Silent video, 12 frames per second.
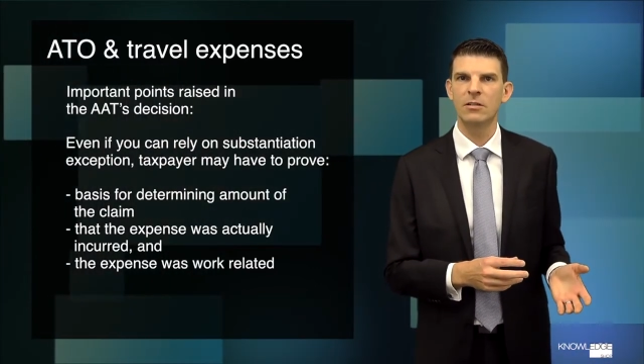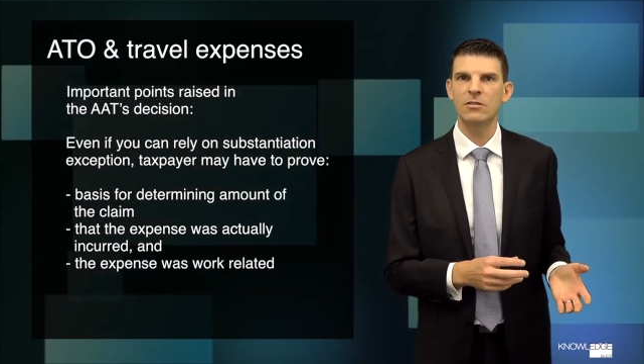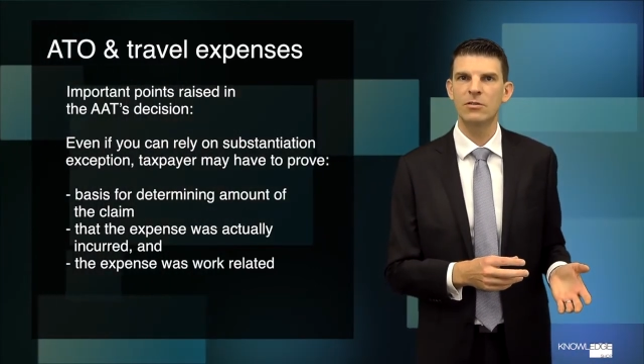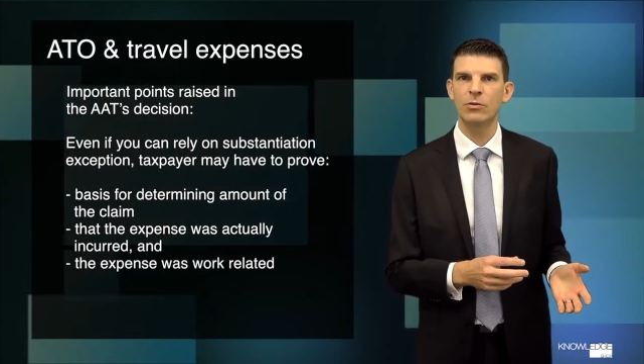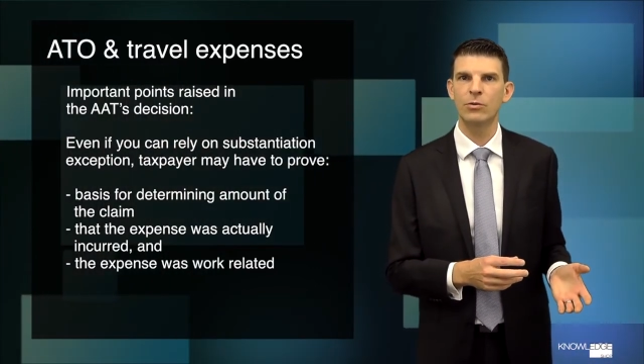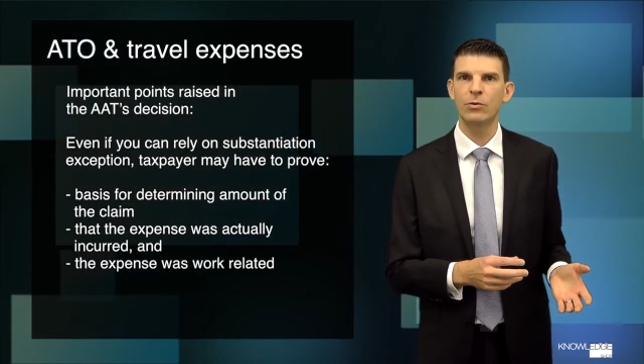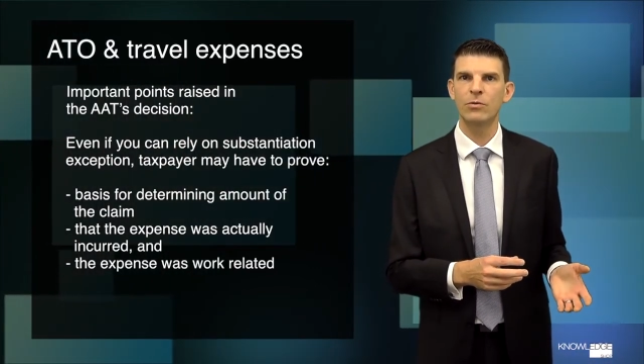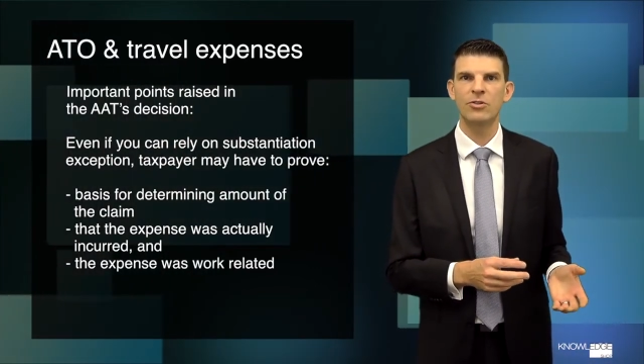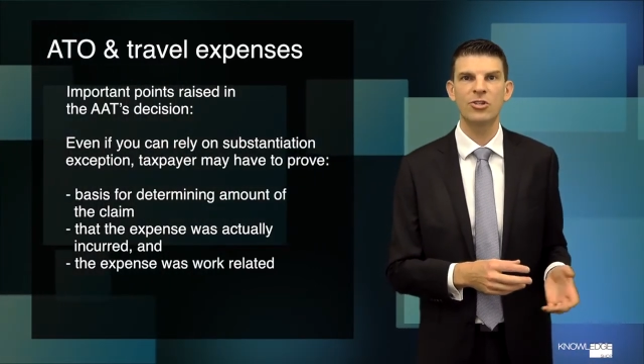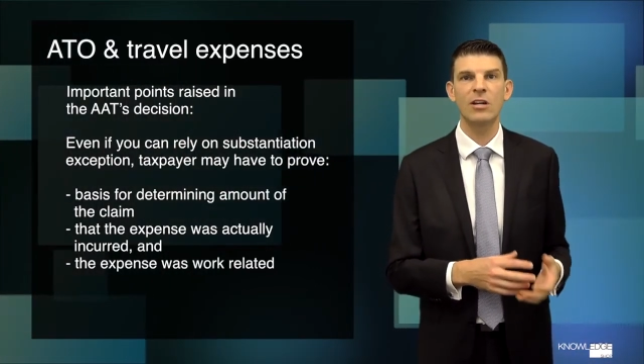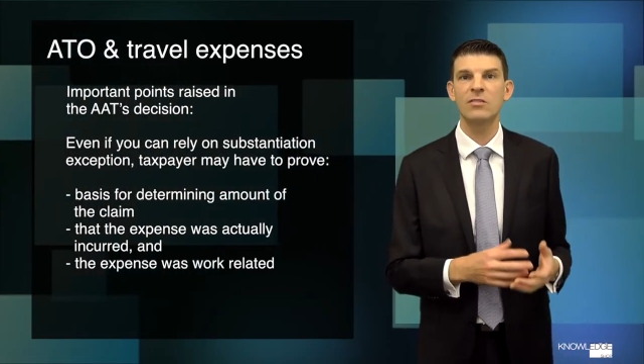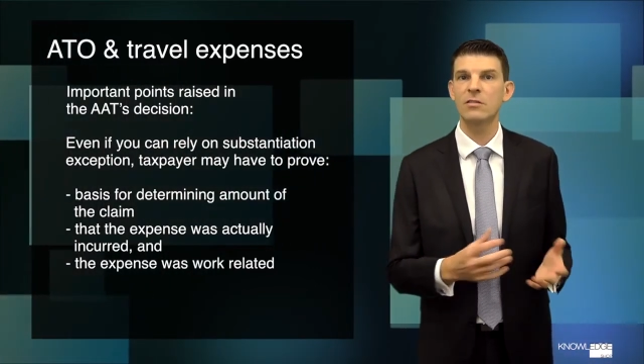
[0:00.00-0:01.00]
to
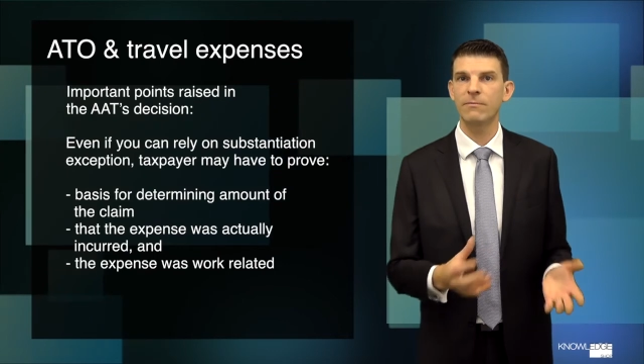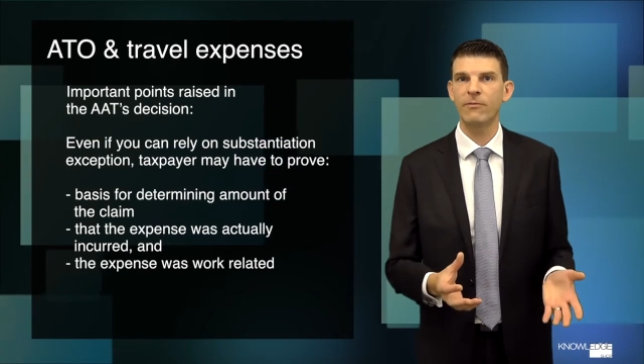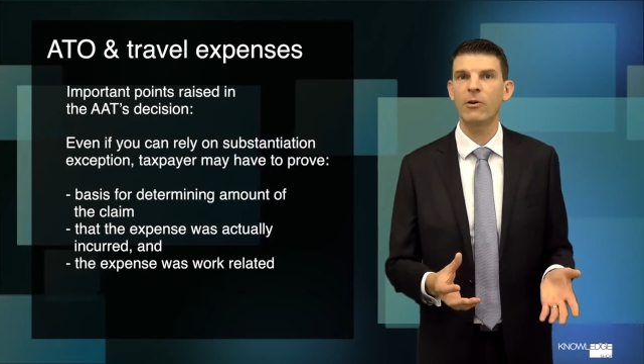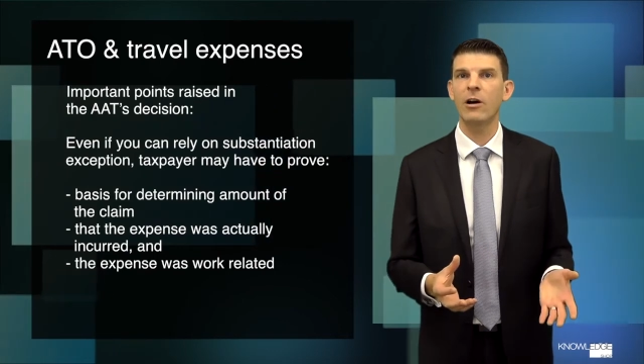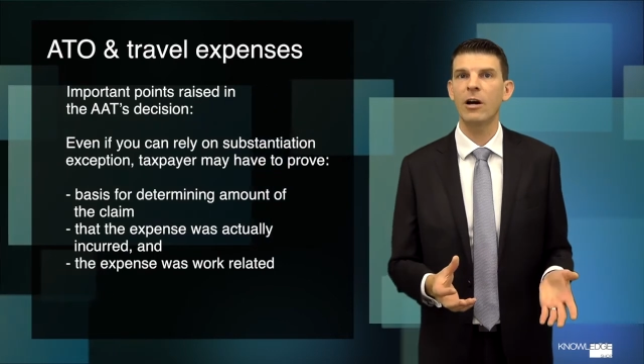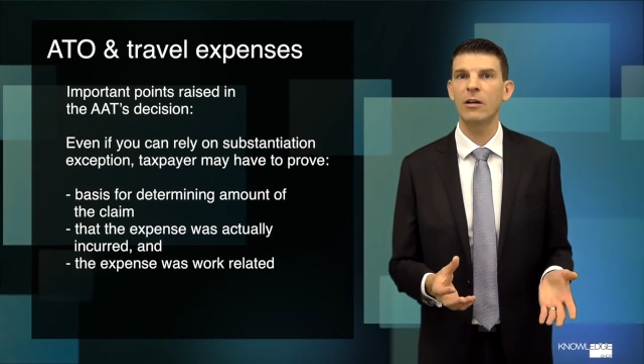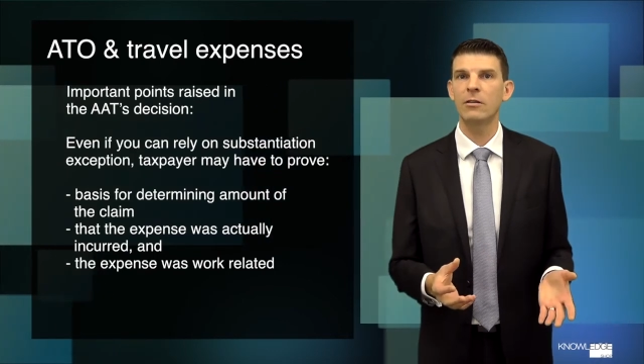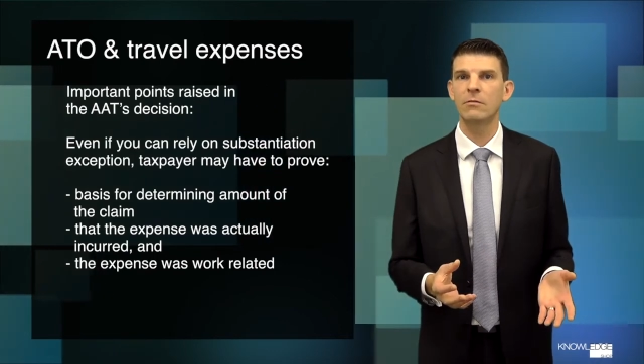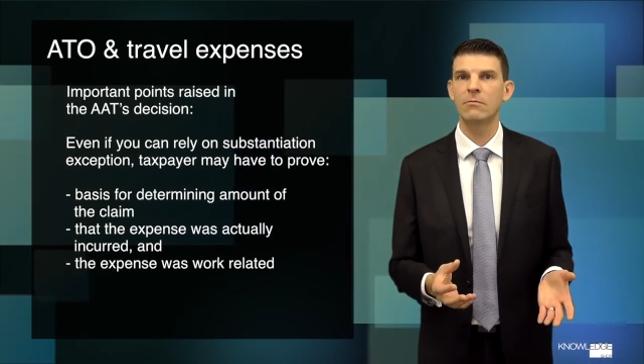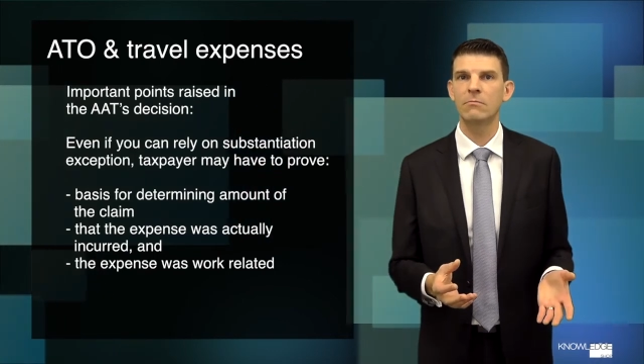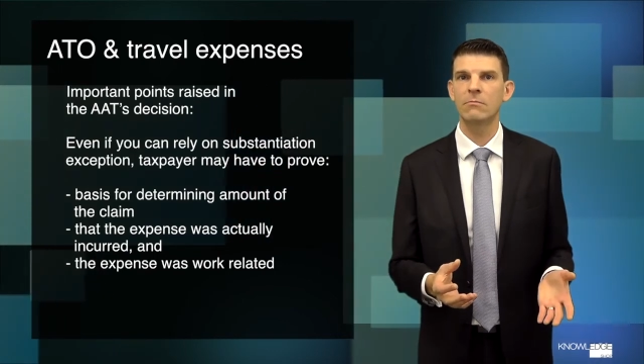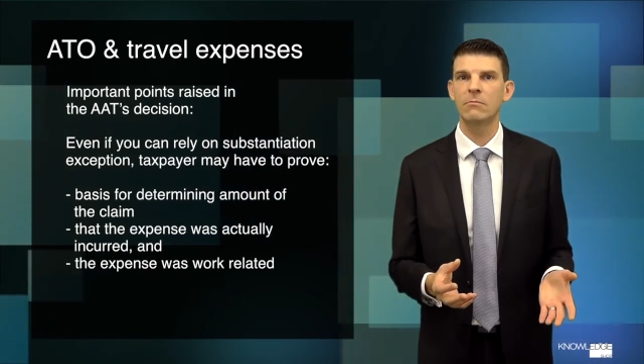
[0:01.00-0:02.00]
justify
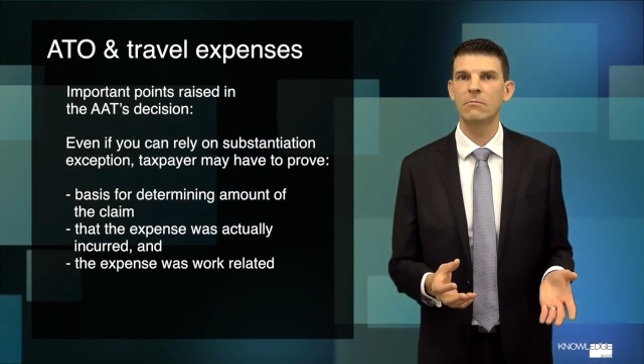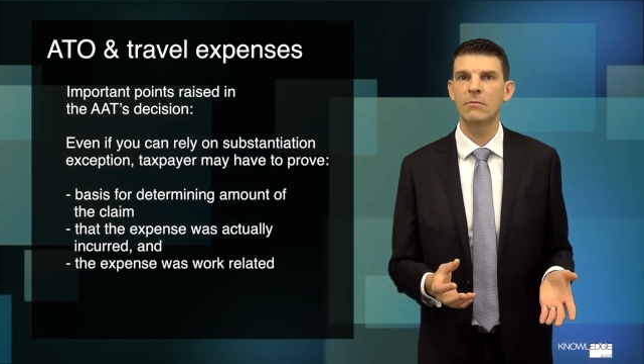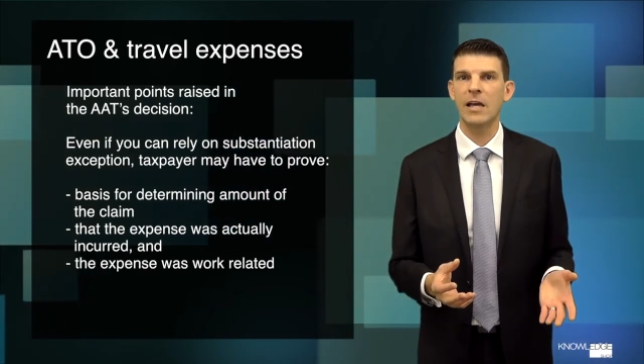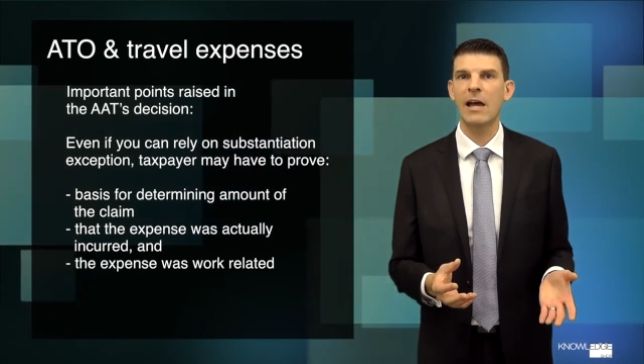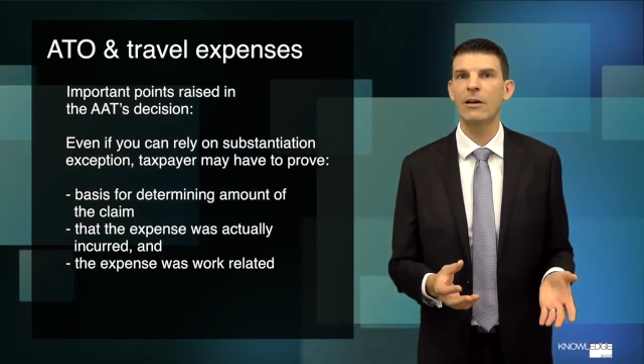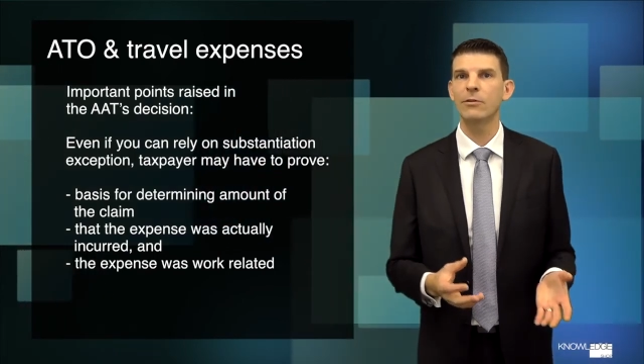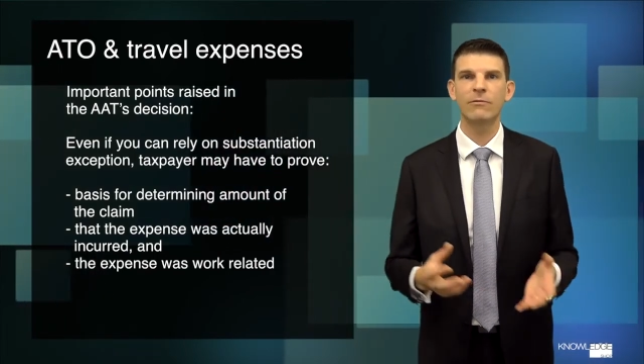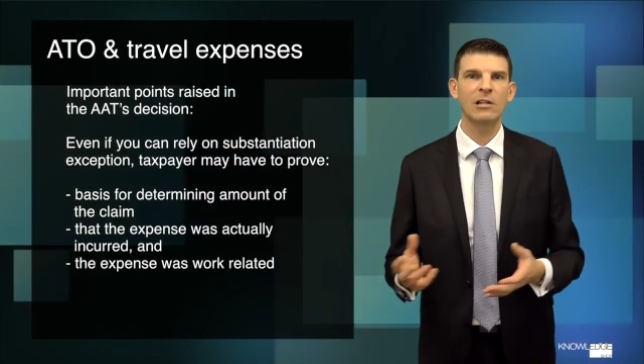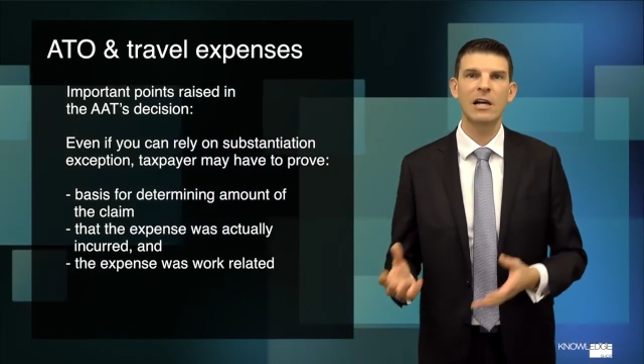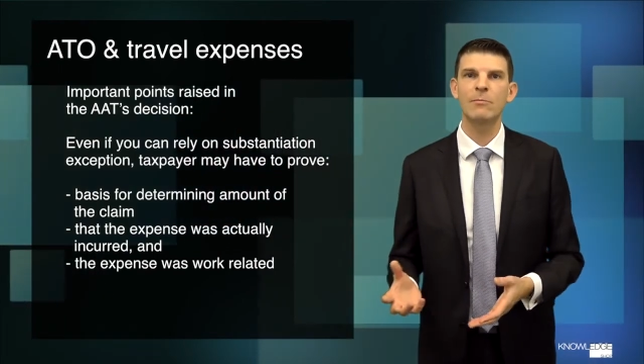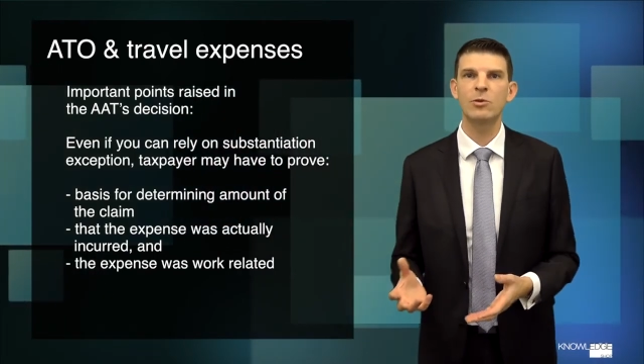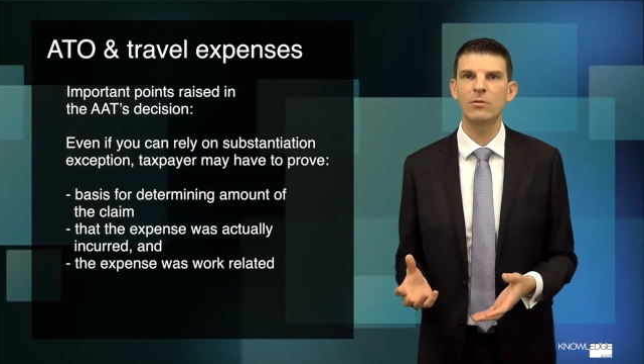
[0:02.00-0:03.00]
how you've
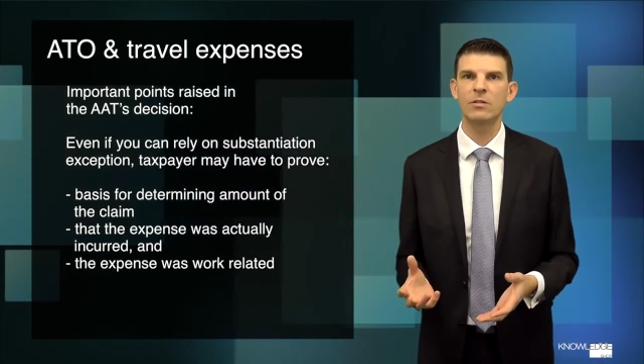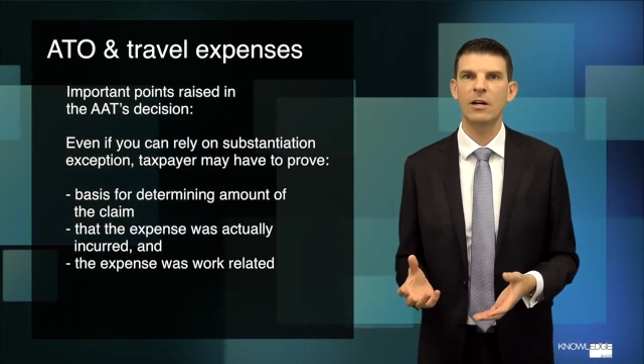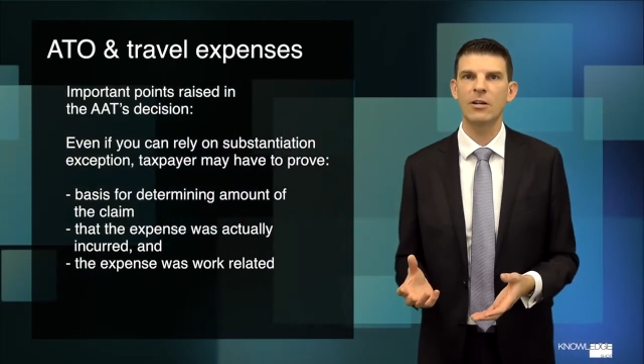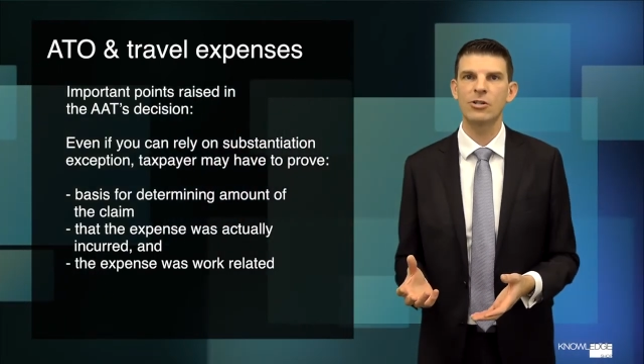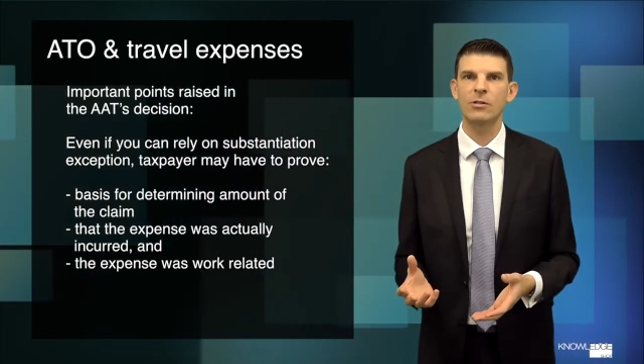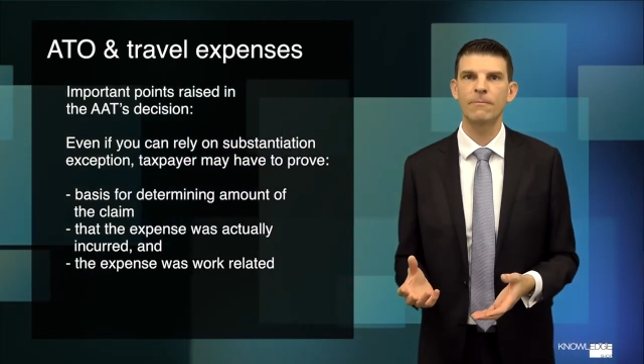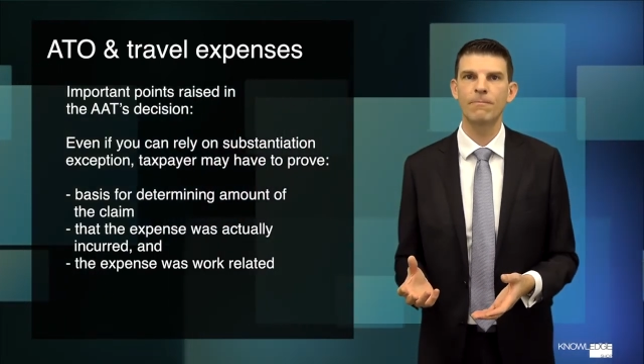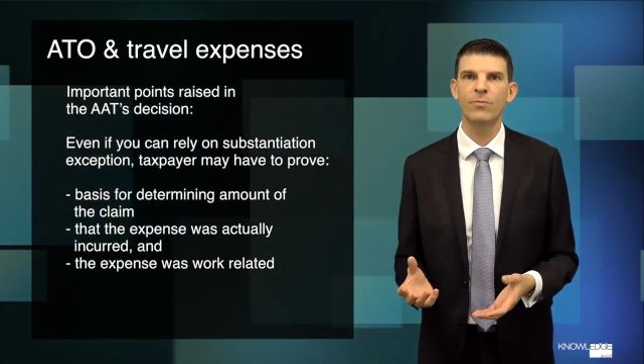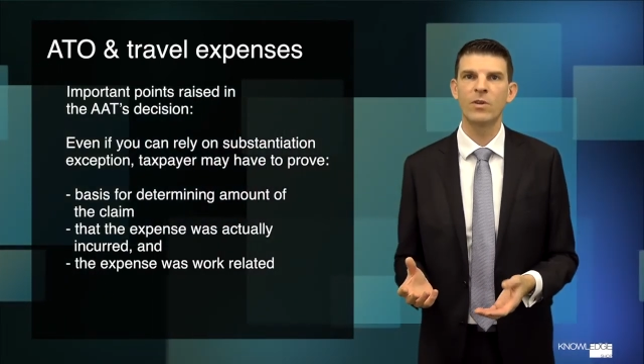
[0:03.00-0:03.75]
claimed your deduction,